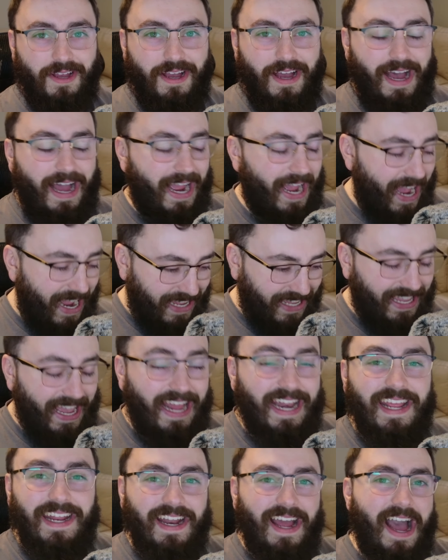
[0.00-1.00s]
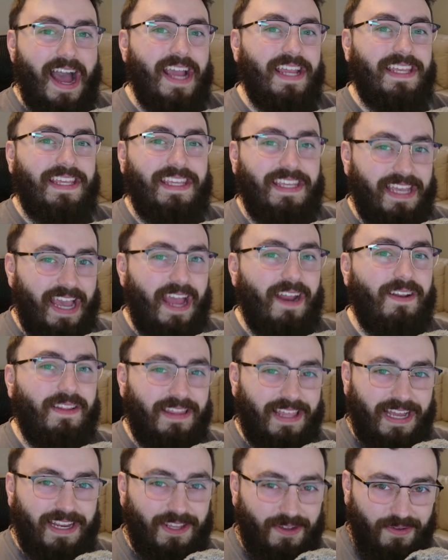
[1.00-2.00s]
I get it, I get
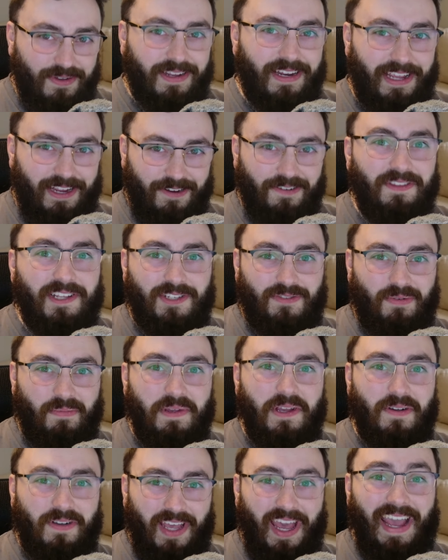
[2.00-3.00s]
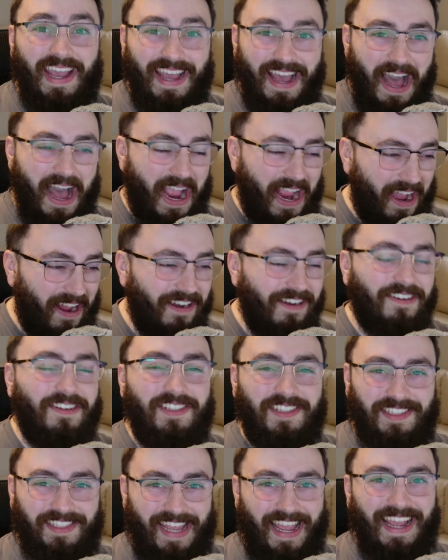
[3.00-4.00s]
that you could hear this from me, okay? I
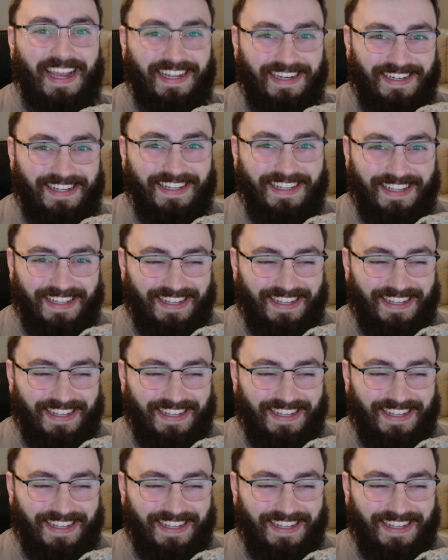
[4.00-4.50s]
understand.